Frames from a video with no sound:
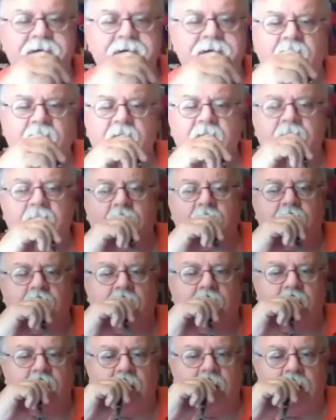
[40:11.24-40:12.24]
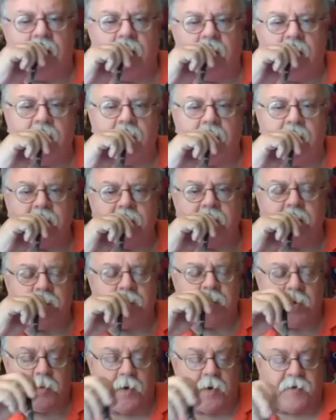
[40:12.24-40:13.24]
say uh, uh, you,
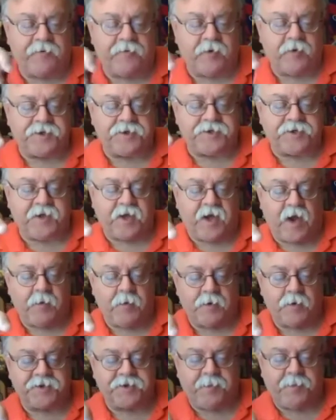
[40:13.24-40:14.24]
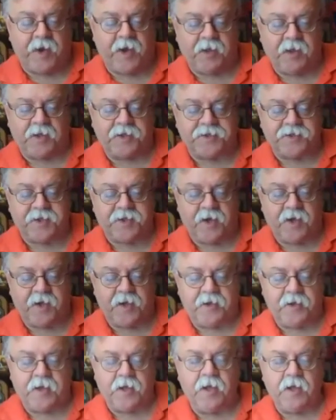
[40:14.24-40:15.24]
you, referenced Kairos
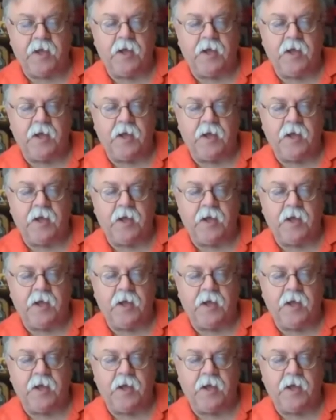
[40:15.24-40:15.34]
Palestine